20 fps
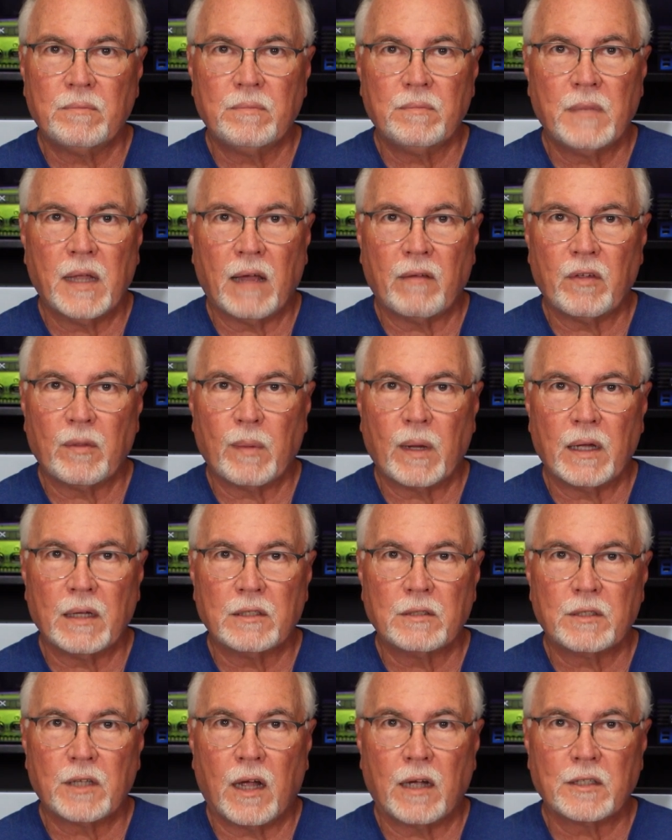having my
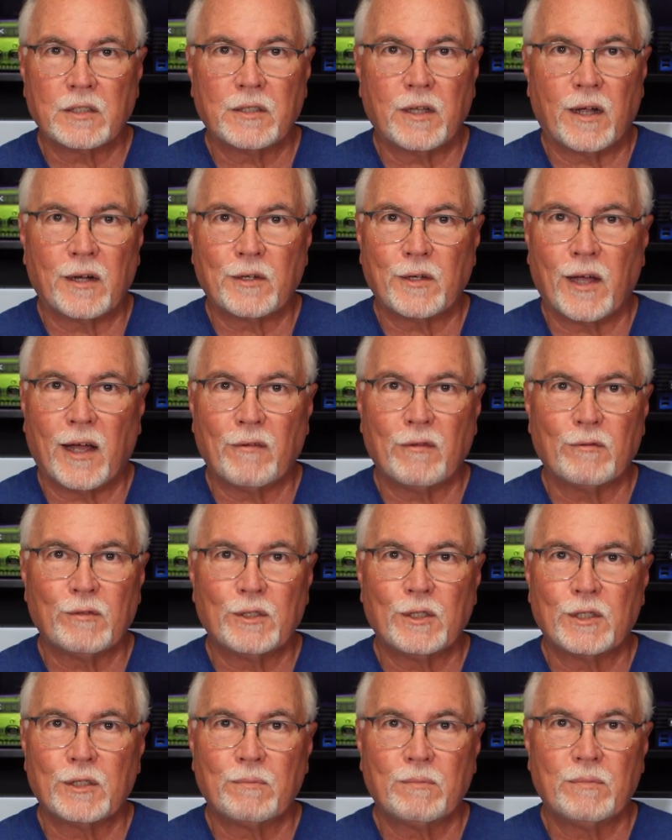socks knocked off. It
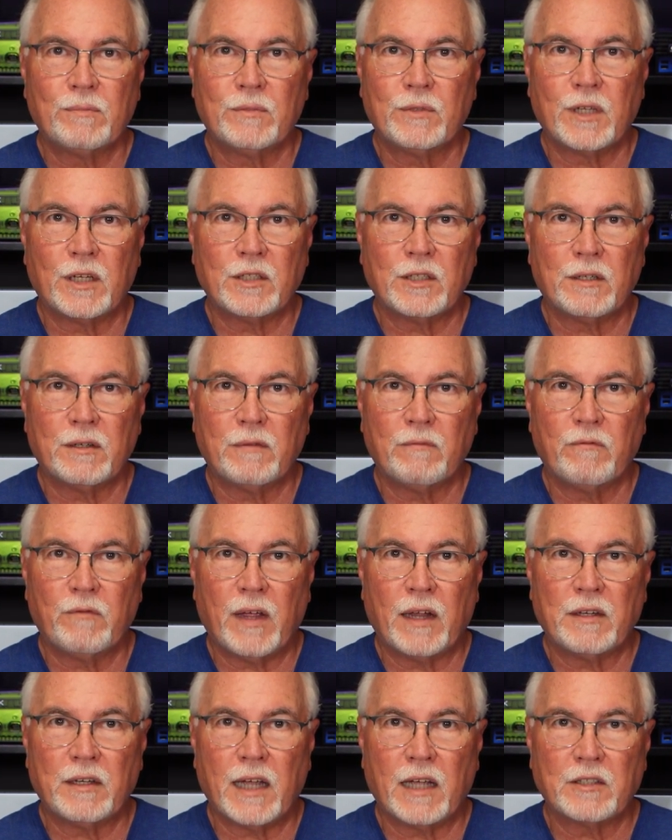was just such a
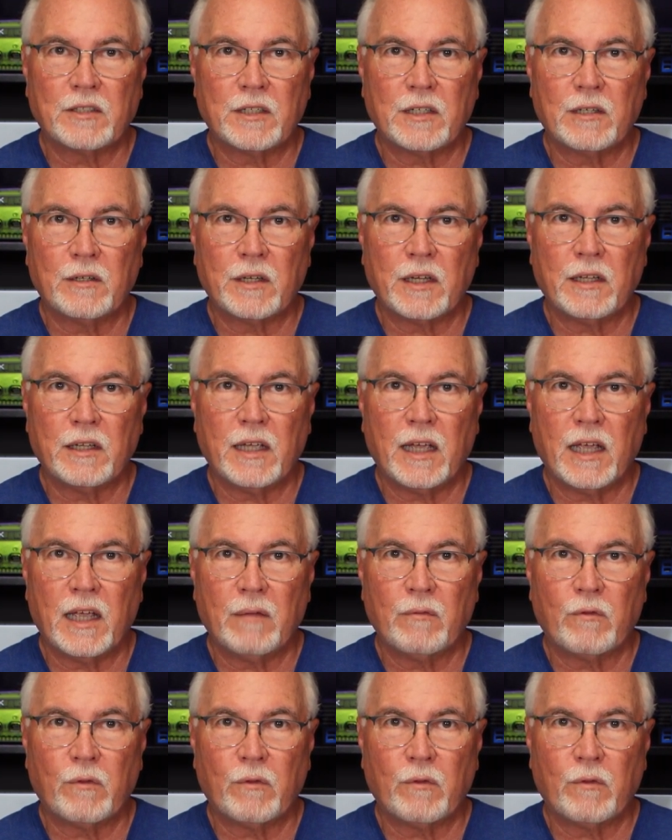fantastic looking game